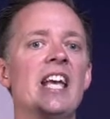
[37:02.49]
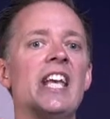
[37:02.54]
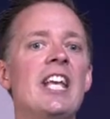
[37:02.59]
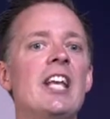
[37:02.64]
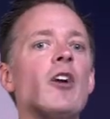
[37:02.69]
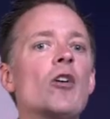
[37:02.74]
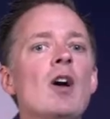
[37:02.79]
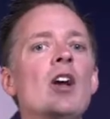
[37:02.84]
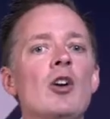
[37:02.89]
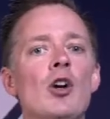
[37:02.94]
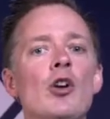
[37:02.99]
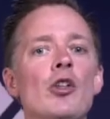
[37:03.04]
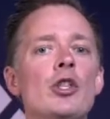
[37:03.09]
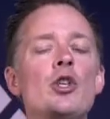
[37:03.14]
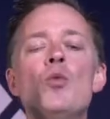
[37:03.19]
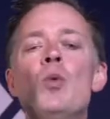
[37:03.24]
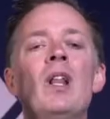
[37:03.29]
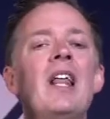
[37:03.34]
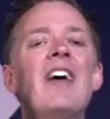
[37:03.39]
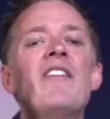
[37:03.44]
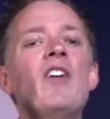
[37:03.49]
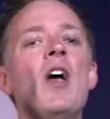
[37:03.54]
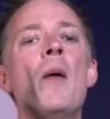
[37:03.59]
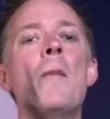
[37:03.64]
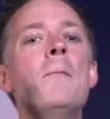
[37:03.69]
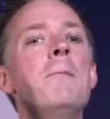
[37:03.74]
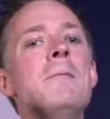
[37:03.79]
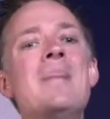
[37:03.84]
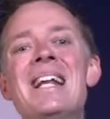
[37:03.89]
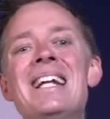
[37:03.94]
here on earth, you will have
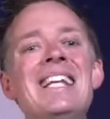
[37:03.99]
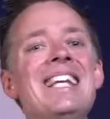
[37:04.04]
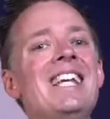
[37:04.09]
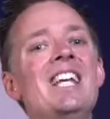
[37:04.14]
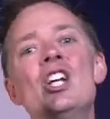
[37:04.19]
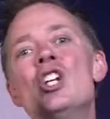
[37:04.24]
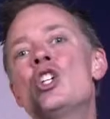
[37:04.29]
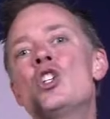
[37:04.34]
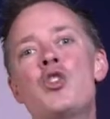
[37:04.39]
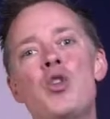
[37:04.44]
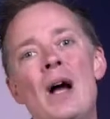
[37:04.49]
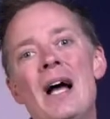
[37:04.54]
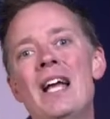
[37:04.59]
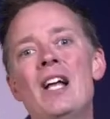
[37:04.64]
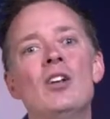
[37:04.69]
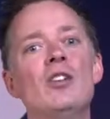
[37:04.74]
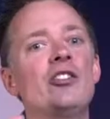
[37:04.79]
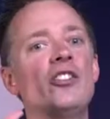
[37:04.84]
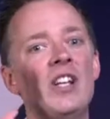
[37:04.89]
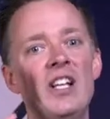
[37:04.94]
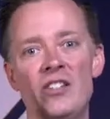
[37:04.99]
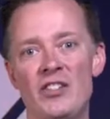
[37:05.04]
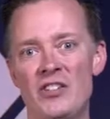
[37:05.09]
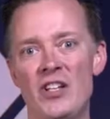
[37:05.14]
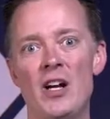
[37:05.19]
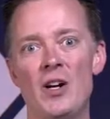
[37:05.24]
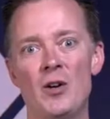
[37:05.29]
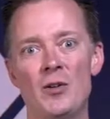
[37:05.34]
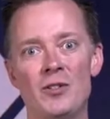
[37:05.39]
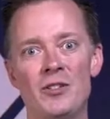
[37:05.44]
many trials and
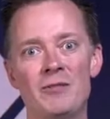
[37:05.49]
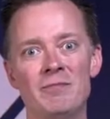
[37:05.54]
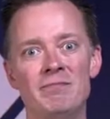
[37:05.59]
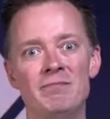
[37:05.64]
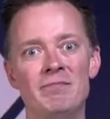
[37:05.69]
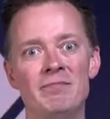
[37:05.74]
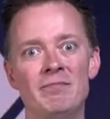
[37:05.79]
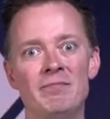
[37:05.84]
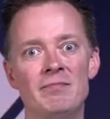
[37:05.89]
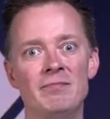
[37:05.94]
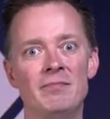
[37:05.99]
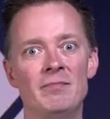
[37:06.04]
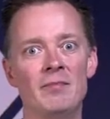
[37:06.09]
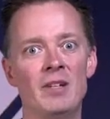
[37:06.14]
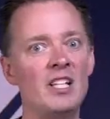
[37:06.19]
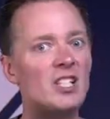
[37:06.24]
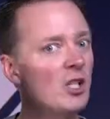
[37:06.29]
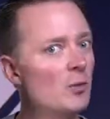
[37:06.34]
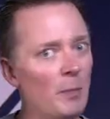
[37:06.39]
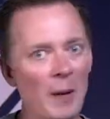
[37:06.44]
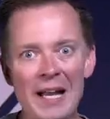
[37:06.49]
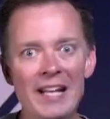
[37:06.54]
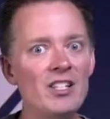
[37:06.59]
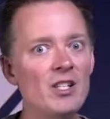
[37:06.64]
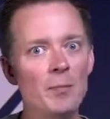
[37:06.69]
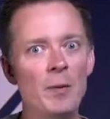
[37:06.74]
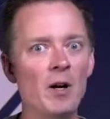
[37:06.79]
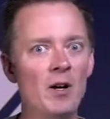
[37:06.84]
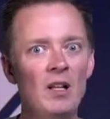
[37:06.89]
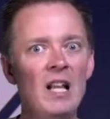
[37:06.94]
sorrows. He says, pain's
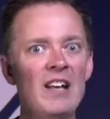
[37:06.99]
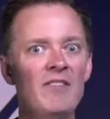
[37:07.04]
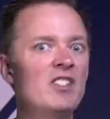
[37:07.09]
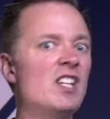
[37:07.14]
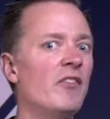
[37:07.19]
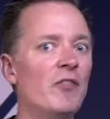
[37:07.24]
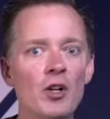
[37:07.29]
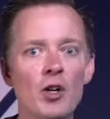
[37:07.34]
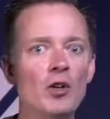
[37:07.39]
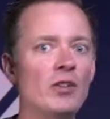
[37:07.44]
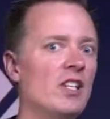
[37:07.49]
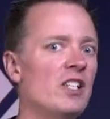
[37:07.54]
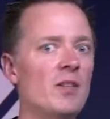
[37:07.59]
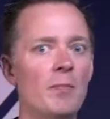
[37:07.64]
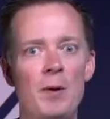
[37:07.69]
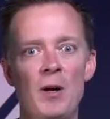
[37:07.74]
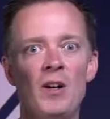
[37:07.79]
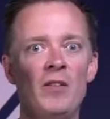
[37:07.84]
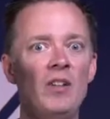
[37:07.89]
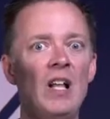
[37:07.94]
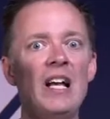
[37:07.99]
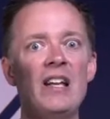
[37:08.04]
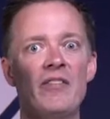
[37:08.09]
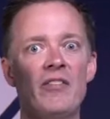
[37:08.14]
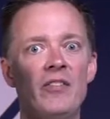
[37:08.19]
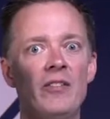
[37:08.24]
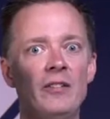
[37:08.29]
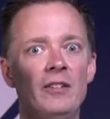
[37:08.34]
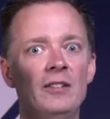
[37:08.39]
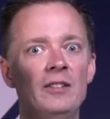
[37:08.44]
a part of life. Difficulty is a part of life.
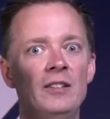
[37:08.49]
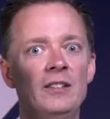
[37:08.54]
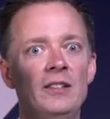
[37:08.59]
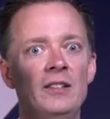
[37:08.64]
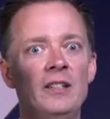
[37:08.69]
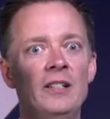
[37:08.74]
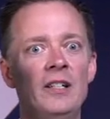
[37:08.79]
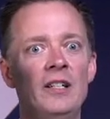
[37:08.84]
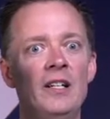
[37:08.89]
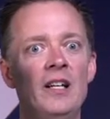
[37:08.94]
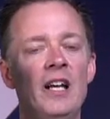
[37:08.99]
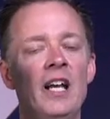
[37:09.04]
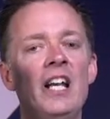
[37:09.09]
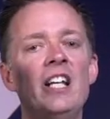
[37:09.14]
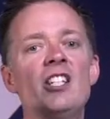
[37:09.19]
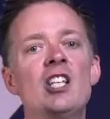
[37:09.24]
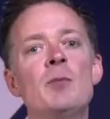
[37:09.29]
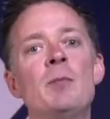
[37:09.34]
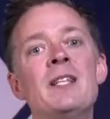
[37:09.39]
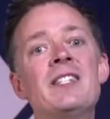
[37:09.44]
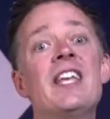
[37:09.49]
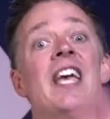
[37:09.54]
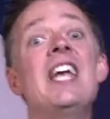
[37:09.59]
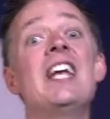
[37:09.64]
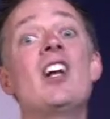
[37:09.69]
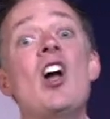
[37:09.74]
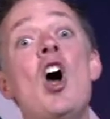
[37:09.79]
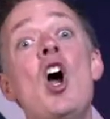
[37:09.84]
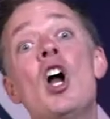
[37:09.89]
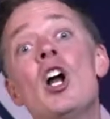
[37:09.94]
He says, but
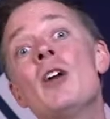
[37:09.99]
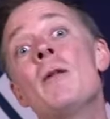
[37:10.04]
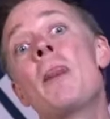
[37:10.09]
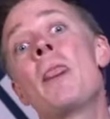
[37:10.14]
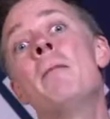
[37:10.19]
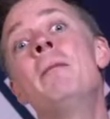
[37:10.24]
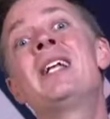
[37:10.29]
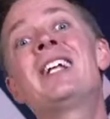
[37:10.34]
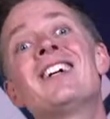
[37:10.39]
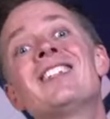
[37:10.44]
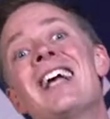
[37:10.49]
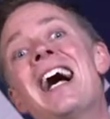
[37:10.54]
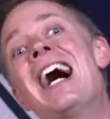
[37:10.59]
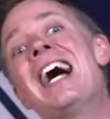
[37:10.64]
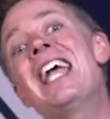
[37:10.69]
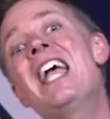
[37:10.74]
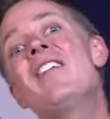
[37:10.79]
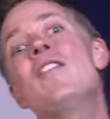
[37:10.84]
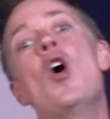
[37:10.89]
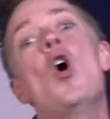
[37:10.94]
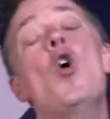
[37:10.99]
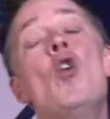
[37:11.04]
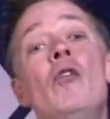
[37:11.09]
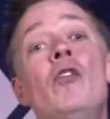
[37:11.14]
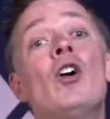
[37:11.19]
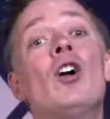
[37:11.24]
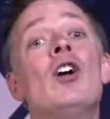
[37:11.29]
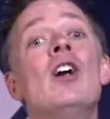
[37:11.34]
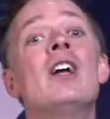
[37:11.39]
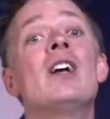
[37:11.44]
take heart because I have
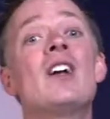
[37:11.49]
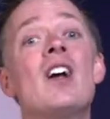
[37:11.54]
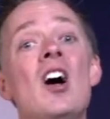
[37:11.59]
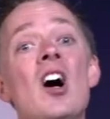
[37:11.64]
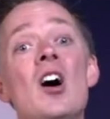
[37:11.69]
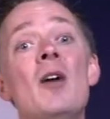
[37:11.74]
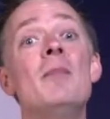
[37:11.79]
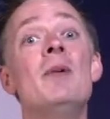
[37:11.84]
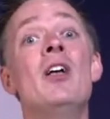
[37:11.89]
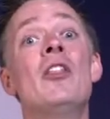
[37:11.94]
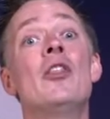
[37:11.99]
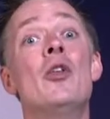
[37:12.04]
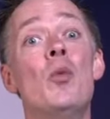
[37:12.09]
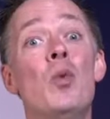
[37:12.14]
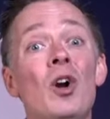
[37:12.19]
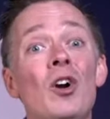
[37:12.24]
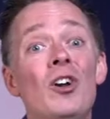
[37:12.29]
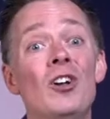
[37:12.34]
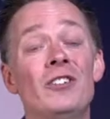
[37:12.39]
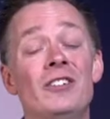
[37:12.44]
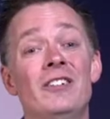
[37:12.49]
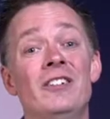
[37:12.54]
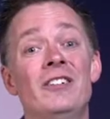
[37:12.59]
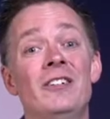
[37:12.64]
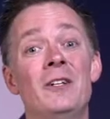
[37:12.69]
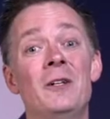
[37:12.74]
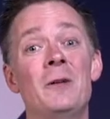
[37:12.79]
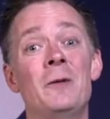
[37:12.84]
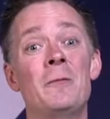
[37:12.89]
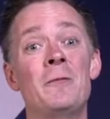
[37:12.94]
overcome the world.
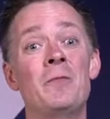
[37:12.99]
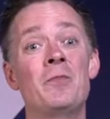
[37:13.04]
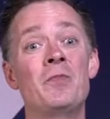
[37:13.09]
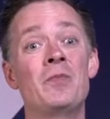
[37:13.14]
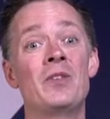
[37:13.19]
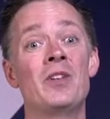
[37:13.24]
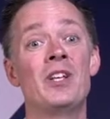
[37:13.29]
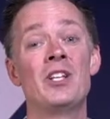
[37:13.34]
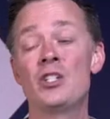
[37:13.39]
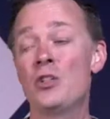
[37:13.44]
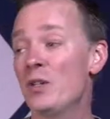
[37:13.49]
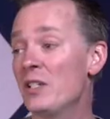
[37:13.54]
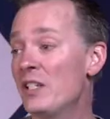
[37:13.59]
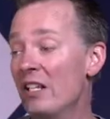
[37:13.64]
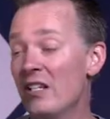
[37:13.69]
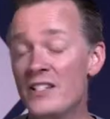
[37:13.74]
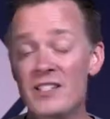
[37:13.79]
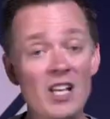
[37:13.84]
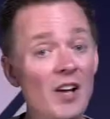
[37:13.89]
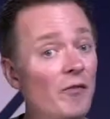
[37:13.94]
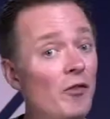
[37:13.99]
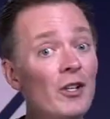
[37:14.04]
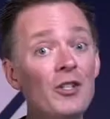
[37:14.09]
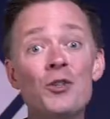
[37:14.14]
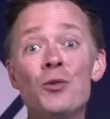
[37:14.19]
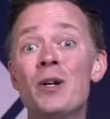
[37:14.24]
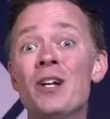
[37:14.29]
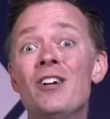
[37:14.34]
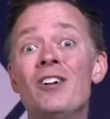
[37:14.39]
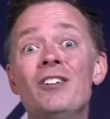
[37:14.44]
So he says,
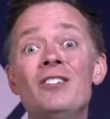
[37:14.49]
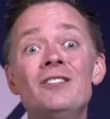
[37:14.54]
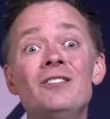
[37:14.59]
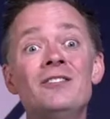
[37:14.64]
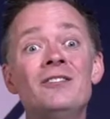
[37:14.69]
suffering's real.